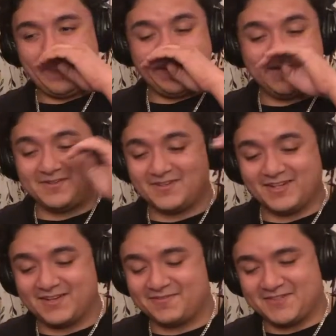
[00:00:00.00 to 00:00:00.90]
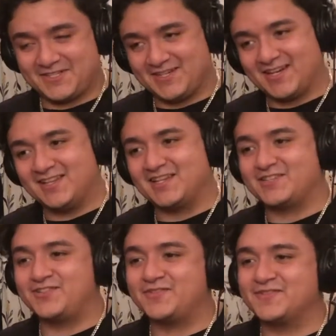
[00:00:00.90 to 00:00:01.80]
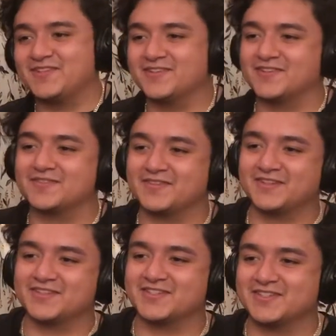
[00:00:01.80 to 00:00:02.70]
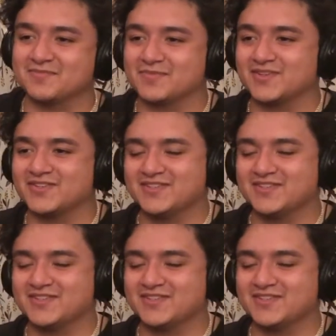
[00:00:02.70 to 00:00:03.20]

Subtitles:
Yeah, you're gonna have fucking eyelash juice in your system, bro.